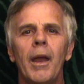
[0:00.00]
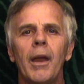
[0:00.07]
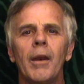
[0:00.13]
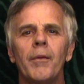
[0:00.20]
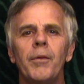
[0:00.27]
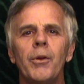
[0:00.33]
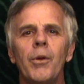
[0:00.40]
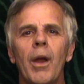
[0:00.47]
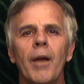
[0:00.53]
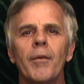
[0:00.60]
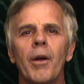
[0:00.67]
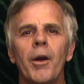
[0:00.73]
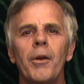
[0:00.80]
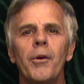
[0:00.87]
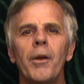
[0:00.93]
And if you have
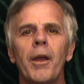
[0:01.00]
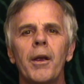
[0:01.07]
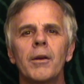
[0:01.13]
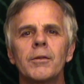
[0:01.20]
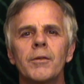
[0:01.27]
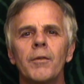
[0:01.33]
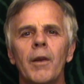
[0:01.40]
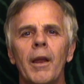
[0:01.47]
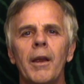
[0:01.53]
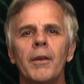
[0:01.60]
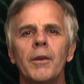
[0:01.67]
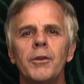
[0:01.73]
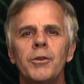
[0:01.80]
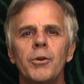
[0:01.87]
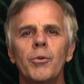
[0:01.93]
100 acres of
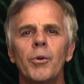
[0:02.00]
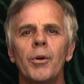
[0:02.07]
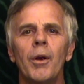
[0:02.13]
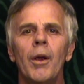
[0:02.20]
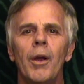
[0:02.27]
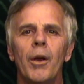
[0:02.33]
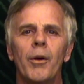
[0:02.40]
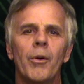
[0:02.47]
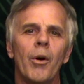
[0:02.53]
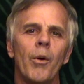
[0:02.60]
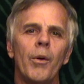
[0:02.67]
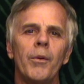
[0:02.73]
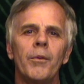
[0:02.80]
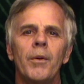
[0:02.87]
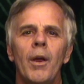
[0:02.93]
land that you were
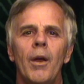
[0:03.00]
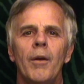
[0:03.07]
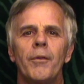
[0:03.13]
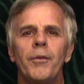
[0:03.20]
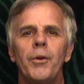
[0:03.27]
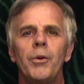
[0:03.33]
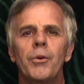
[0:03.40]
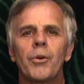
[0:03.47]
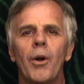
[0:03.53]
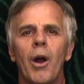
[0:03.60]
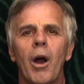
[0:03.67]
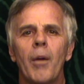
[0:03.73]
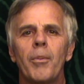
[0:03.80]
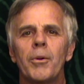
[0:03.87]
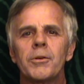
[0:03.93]
growing food
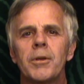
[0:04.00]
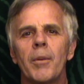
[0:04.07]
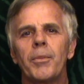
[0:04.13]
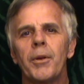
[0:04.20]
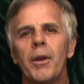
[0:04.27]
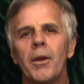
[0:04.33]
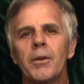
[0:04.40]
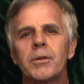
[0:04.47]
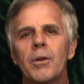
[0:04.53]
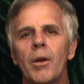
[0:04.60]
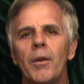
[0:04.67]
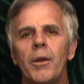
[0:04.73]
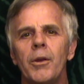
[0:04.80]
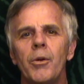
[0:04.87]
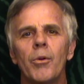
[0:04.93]
crop or something else
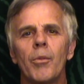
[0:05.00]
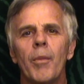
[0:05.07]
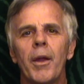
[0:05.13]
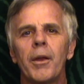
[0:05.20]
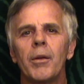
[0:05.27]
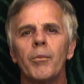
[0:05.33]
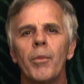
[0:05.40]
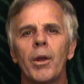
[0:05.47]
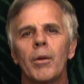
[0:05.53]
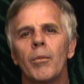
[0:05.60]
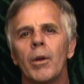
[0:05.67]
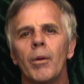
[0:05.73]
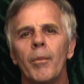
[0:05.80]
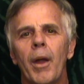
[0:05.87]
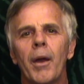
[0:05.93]
on and you were making
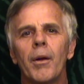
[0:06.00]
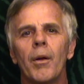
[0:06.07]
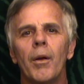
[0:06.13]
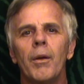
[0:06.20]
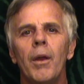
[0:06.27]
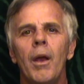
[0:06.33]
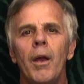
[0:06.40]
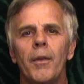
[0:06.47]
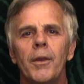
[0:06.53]
minimal amount on,